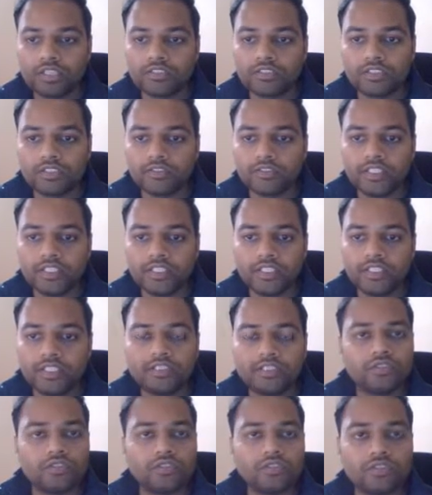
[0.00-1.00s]
generate
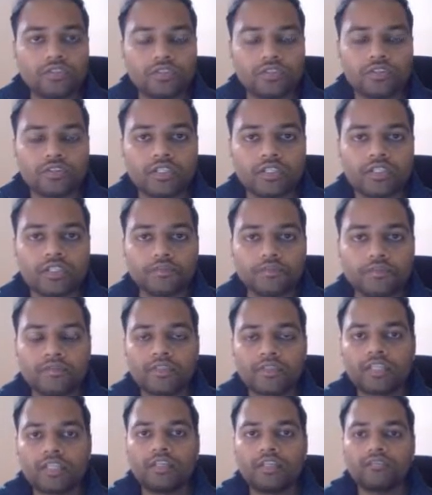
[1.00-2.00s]
leads on your
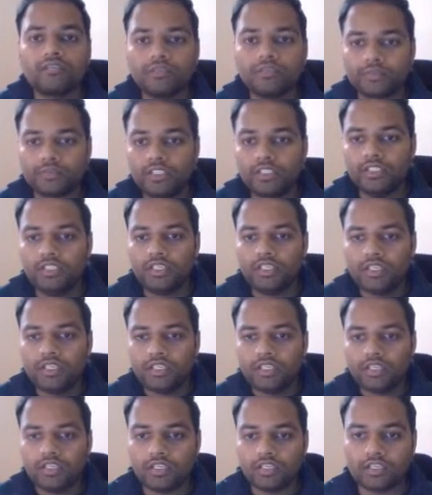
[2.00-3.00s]
website
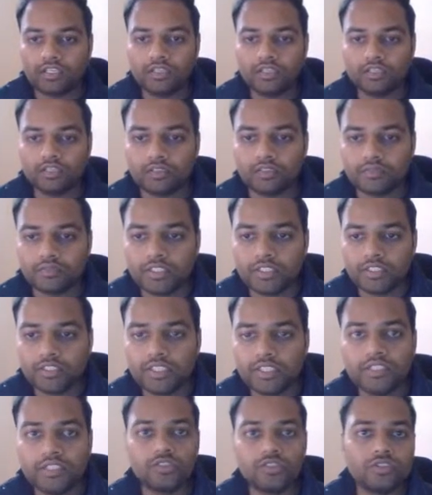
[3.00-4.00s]
and
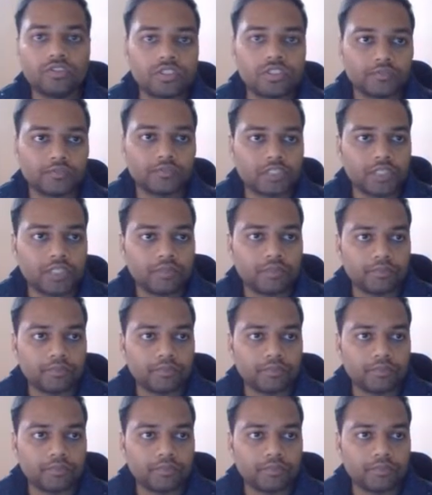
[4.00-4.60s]
increase your subscriber